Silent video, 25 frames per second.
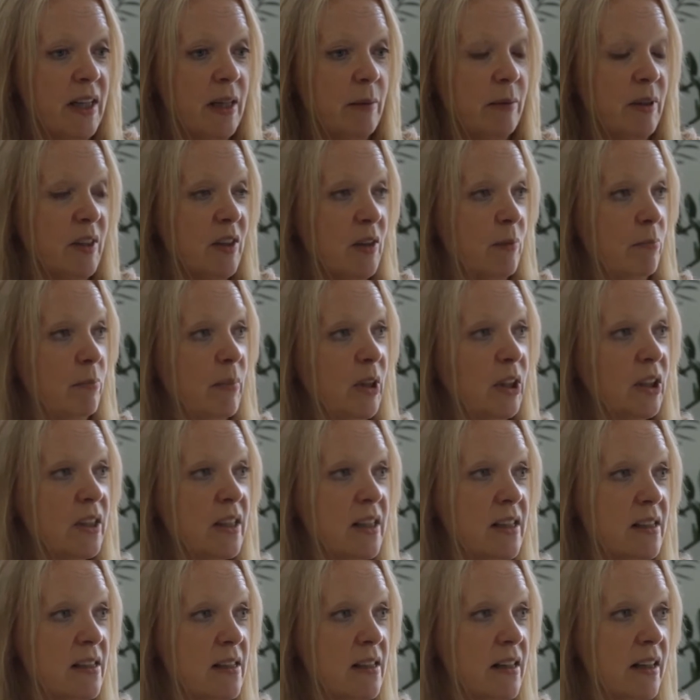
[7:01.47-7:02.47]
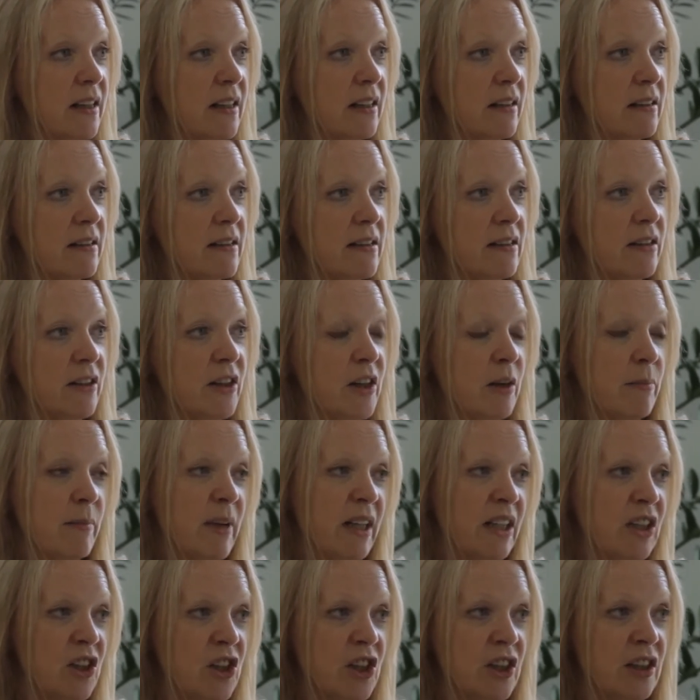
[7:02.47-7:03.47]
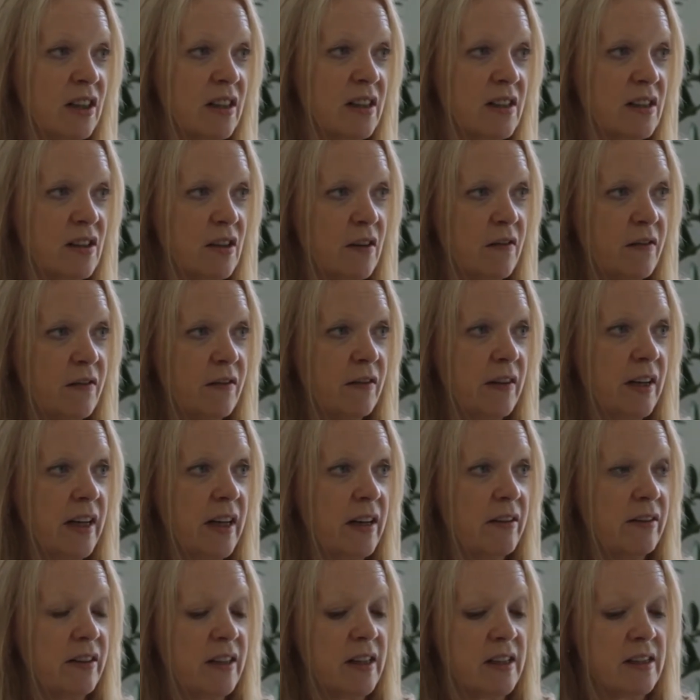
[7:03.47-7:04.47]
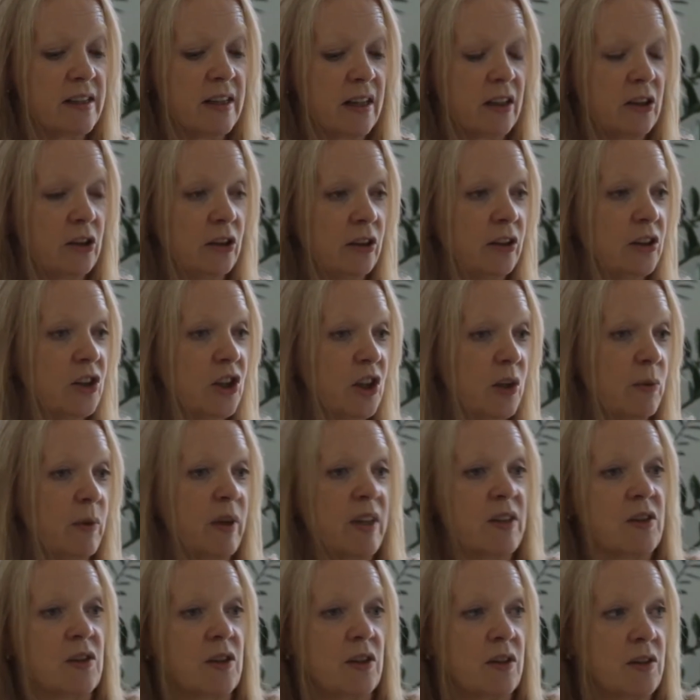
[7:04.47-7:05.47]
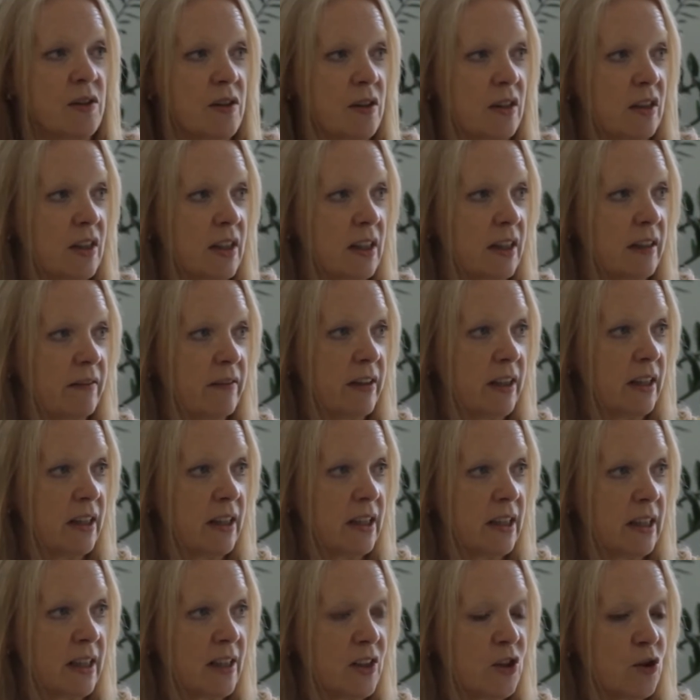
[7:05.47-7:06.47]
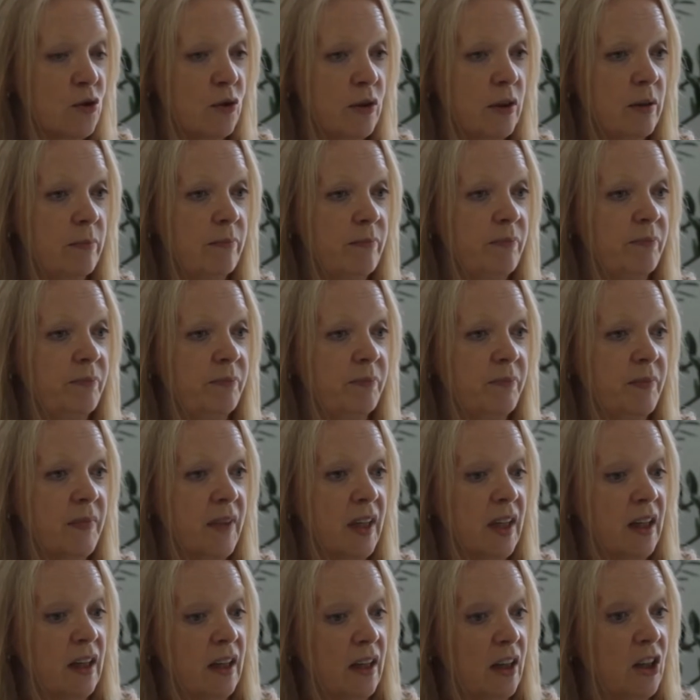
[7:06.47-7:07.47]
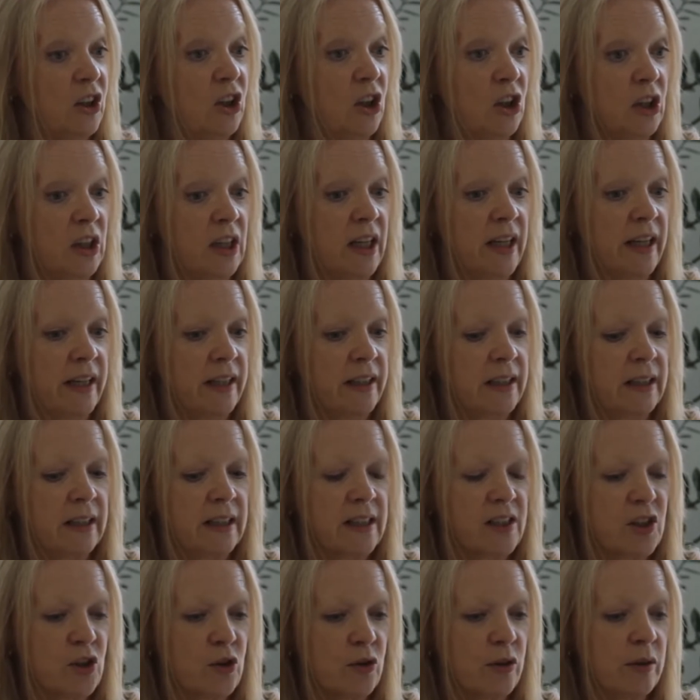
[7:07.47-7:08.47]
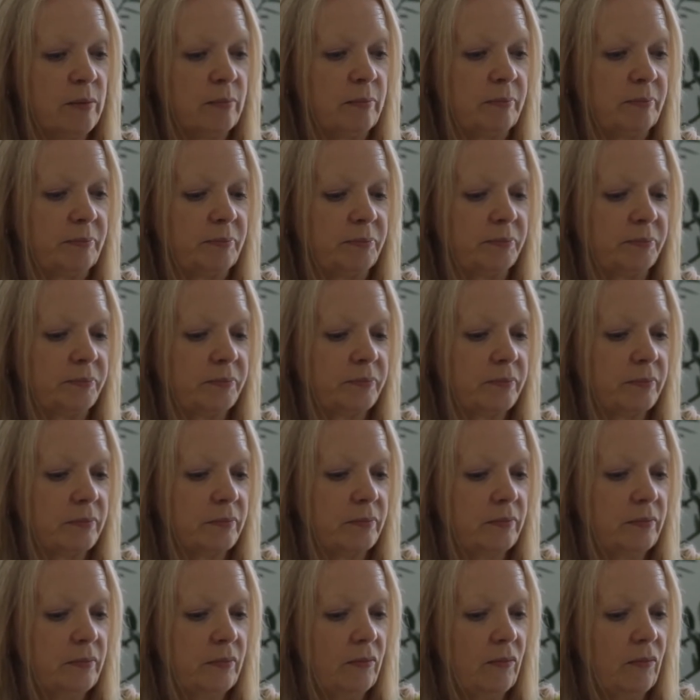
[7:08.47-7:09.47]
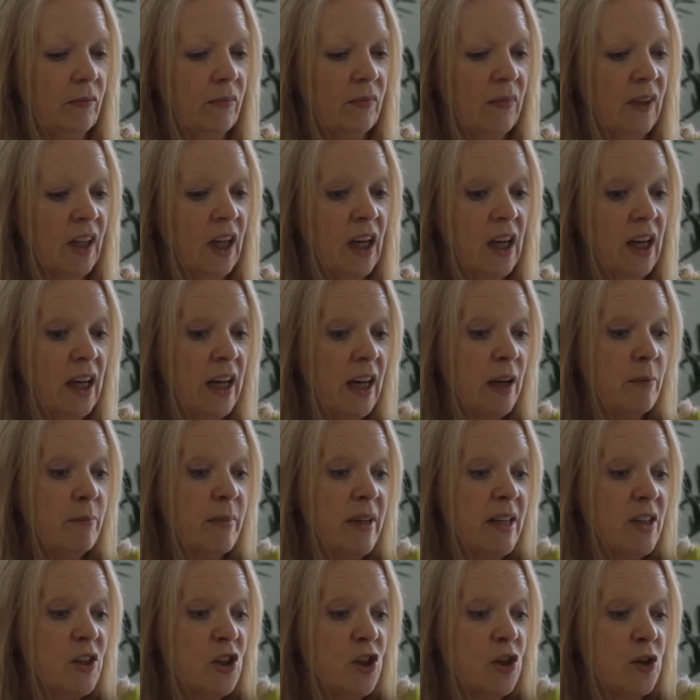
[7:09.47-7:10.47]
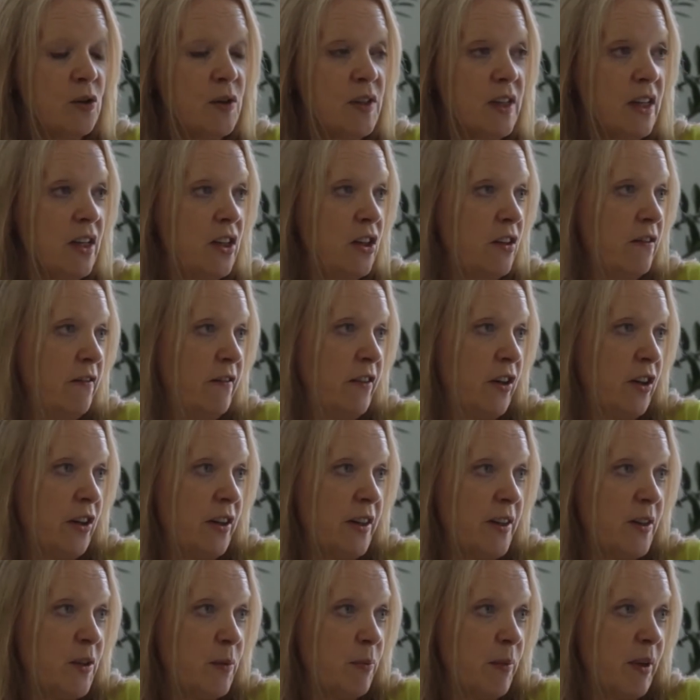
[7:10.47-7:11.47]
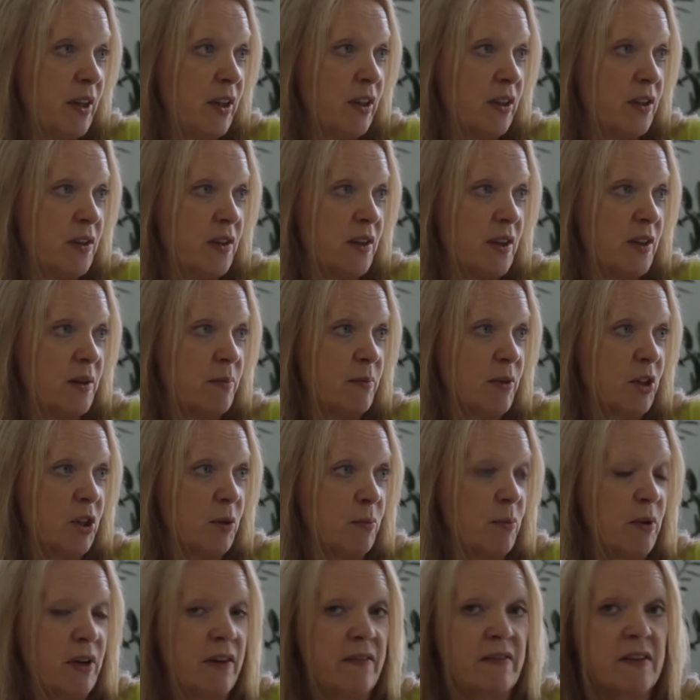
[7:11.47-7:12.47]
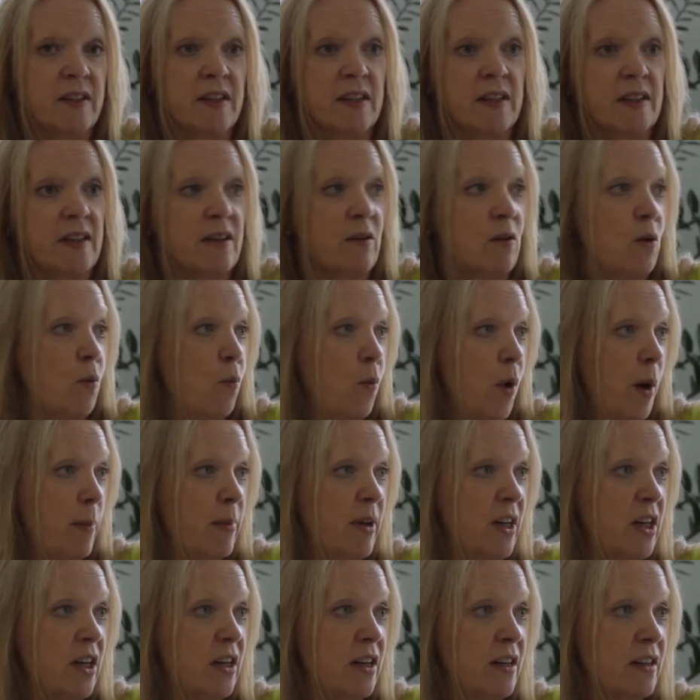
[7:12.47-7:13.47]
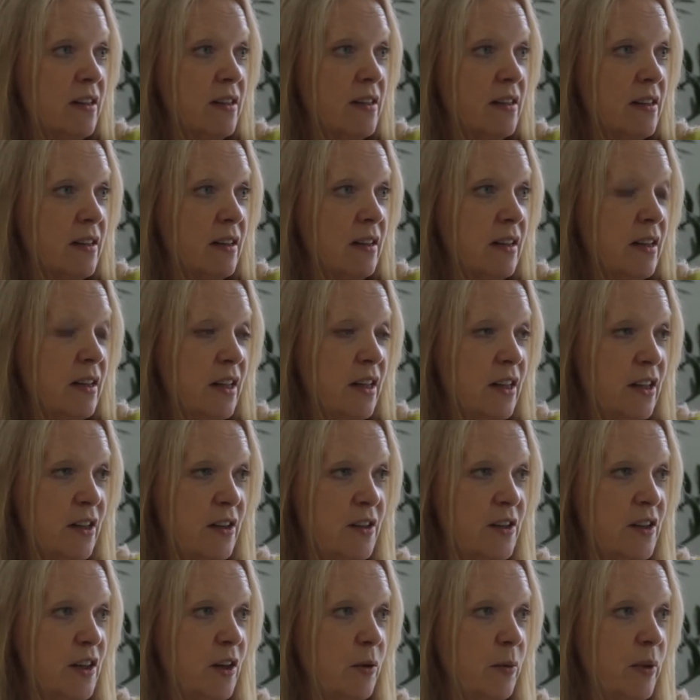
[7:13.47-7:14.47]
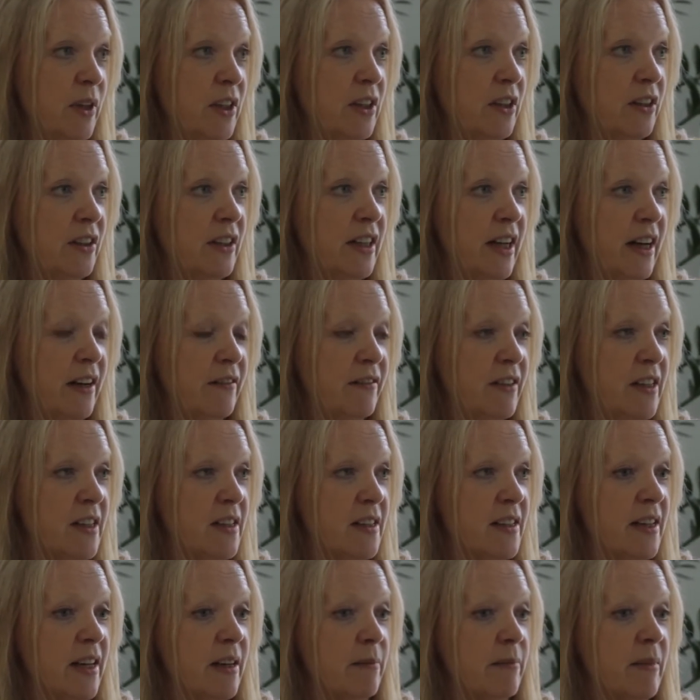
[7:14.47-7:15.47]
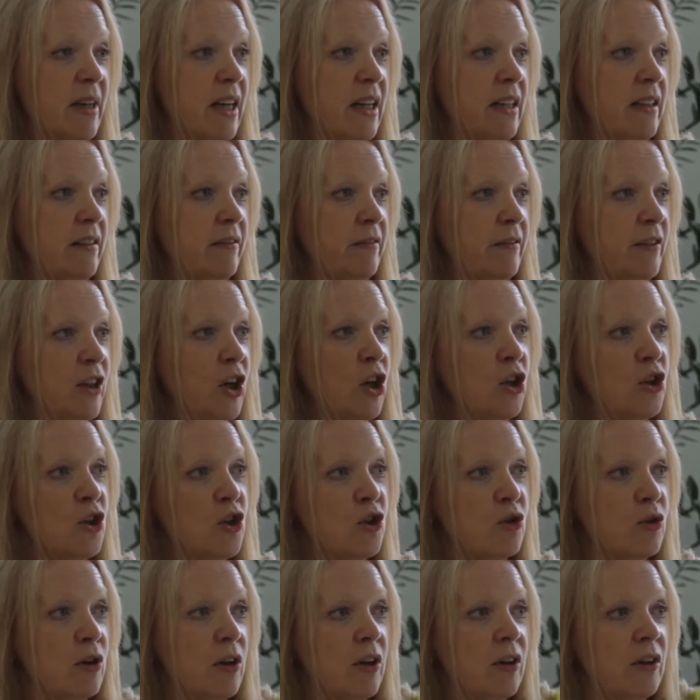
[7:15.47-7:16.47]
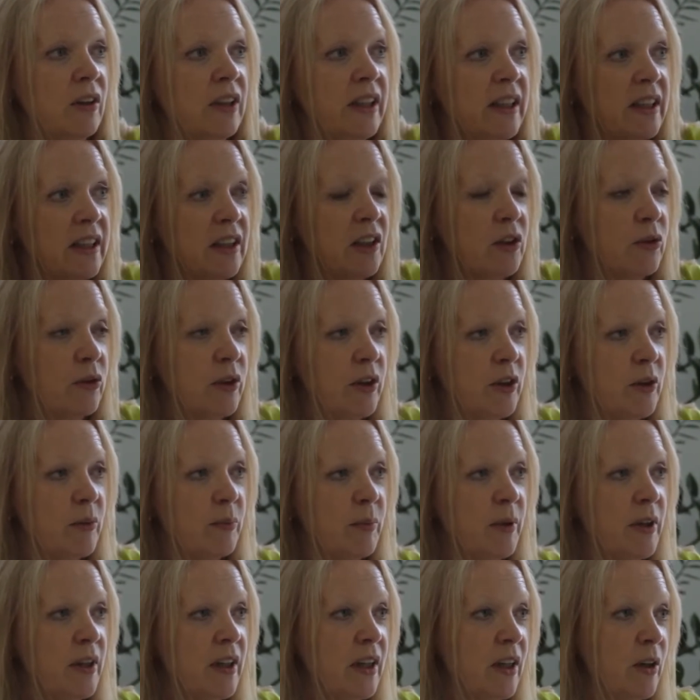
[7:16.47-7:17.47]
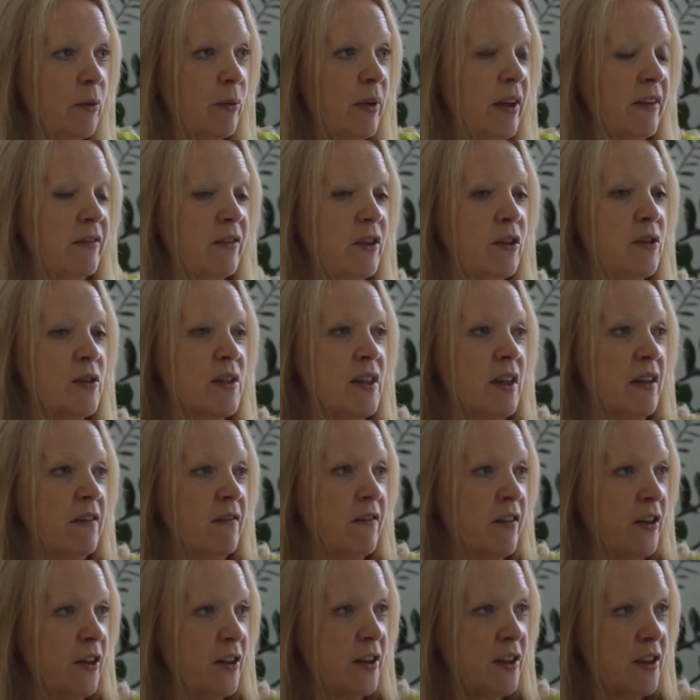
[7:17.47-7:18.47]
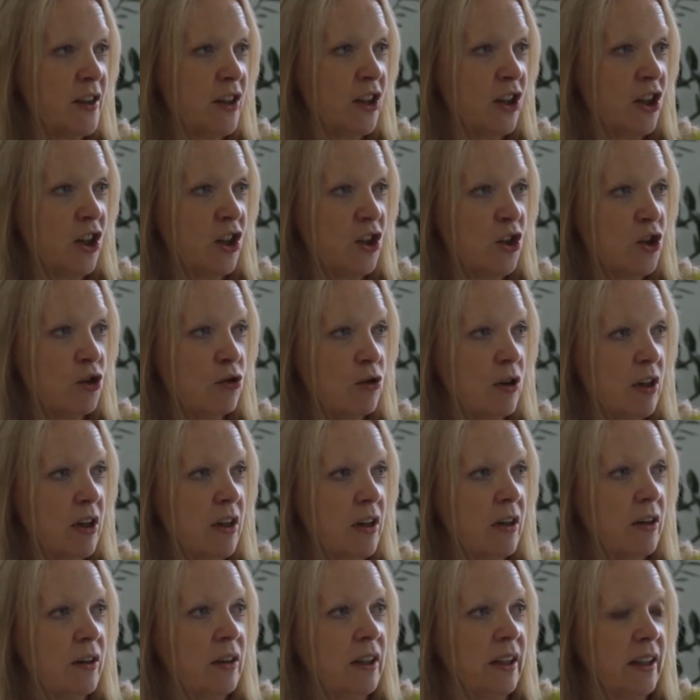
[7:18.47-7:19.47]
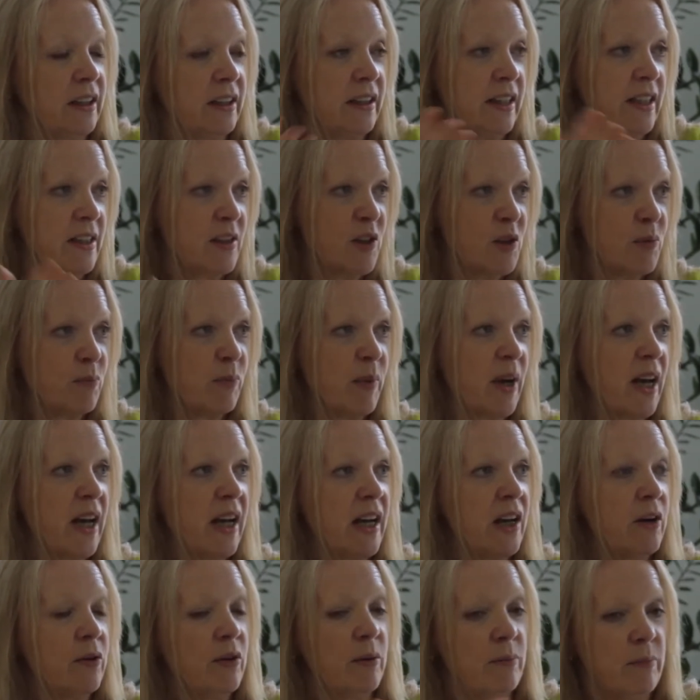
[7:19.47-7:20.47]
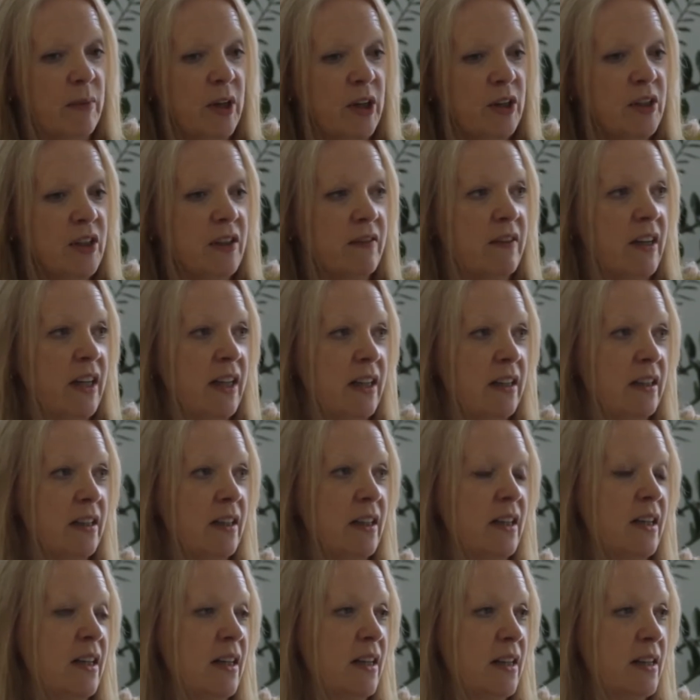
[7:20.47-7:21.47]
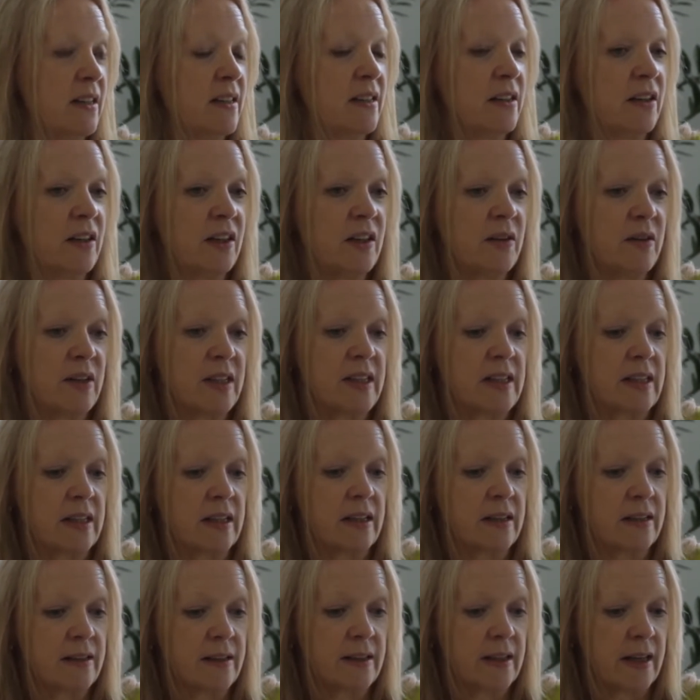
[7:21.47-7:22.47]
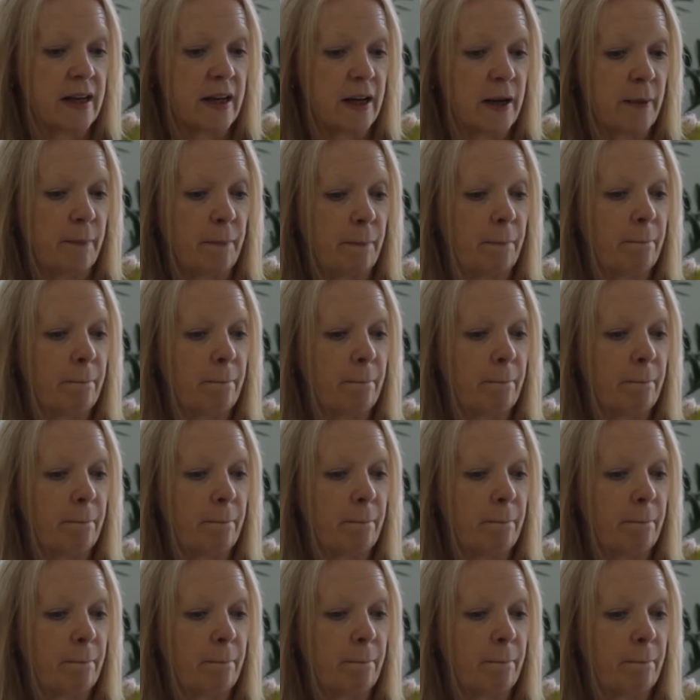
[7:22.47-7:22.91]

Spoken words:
able to multi-skill, so you're managing the software and the technology whilst also delivering a classroom, an online classroom. It means using your voice, because there's much more emphasis now on webinars, so we don't have the same kind of control in a group. We have to use our voice to control and inspire and motivate. So there are skills there.